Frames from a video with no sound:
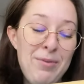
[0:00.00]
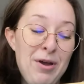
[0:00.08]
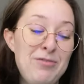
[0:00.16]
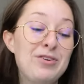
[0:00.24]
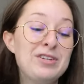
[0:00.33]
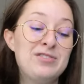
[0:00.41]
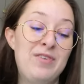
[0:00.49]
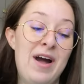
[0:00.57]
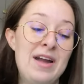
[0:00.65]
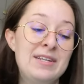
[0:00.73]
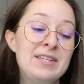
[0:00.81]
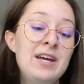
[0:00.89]
my first
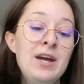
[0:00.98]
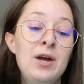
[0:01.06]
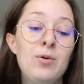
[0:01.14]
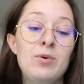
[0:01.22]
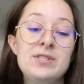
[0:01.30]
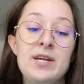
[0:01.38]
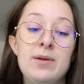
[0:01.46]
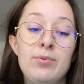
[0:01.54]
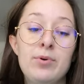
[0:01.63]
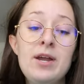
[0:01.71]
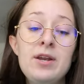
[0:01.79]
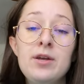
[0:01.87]
find was a
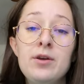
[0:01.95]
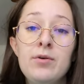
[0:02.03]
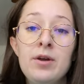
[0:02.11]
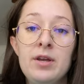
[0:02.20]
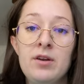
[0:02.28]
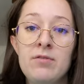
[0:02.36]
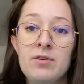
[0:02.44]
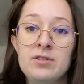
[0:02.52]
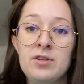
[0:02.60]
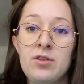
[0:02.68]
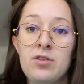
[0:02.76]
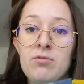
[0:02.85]
brand new
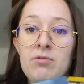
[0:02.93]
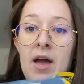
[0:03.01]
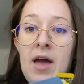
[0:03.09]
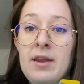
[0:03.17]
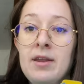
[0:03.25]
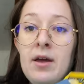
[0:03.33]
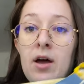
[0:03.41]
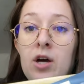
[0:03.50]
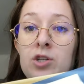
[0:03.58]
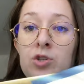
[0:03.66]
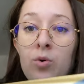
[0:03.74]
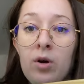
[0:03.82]
Universal Thread
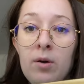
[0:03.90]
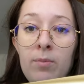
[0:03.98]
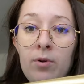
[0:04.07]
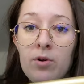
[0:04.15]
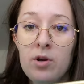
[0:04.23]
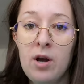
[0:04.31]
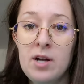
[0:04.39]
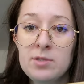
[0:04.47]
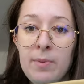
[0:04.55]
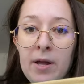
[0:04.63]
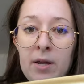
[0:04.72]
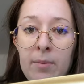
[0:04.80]
adorable
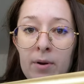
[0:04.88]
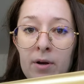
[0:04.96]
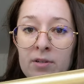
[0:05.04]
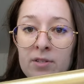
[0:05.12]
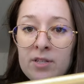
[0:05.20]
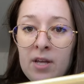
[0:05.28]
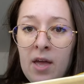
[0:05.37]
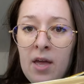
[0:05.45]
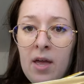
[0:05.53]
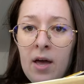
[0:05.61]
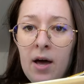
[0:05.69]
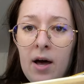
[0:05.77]
crossbody purse.
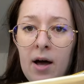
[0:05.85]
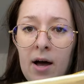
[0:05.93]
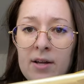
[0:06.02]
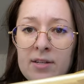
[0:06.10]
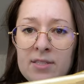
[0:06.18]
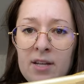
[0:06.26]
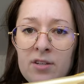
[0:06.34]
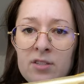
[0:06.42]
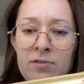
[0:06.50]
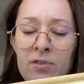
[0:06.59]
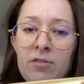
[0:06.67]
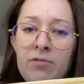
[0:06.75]
Uh, sells
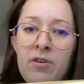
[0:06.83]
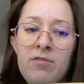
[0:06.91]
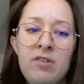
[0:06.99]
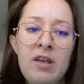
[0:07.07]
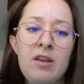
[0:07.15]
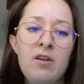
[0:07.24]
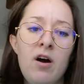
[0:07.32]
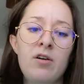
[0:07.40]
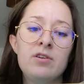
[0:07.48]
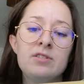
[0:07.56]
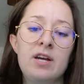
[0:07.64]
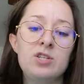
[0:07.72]
for
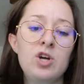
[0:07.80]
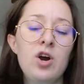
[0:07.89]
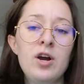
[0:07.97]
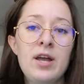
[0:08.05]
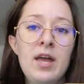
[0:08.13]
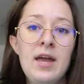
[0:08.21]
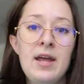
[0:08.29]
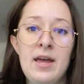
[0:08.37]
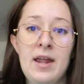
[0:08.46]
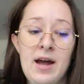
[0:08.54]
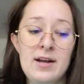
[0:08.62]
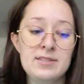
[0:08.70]
$15 at Target.
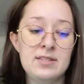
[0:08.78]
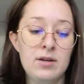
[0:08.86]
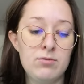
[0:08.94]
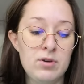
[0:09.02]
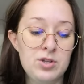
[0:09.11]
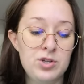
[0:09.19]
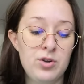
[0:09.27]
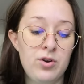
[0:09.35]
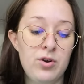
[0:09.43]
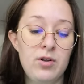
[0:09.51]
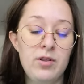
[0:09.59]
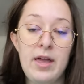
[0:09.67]
It has the
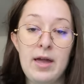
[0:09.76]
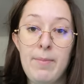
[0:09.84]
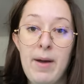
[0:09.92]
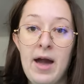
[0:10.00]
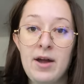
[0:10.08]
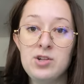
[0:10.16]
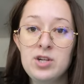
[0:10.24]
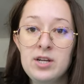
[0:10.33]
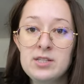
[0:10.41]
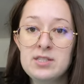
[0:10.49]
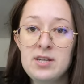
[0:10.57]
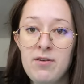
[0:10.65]
original like packaging
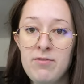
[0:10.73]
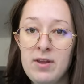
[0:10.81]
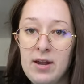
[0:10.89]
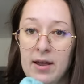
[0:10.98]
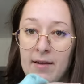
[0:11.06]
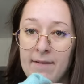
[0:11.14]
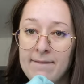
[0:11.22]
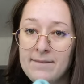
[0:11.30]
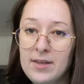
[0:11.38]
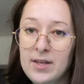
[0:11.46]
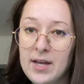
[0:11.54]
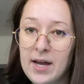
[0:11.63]
and stuff in it.
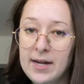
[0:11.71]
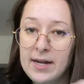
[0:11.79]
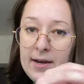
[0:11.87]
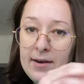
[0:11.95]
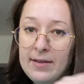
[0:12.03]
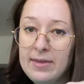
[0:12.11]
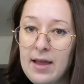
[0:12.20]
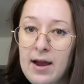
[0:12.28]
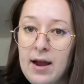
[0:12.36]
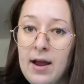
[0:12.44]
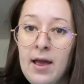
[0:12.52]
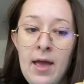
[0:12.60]
You can kind of hear it
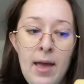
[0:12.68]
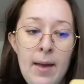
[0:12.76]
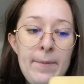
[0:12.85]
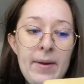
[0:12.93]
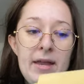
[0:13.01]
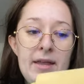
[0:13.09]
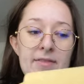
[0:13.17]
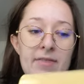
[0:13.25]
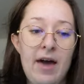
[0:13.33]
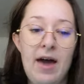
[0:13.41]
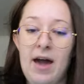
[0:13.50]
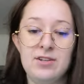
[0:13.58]
there, but
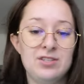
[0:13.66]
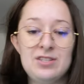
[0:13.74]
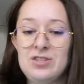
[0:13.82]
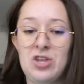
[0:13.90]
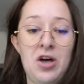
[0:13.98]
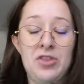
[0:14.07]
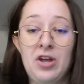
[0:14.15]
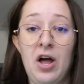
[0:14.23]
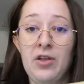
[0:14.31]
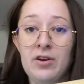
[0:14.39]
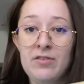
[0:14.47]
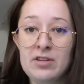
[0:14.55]
I just thought the
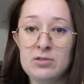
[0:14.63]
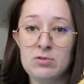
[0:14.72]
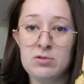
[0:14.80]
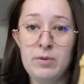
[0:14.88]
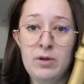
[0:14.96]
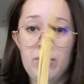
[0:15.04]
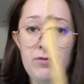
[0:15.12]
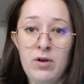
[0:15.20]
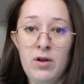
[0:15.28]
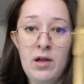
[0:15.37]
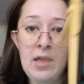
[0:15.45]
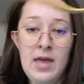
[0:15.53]
color of this was
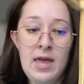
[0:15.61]
beautiful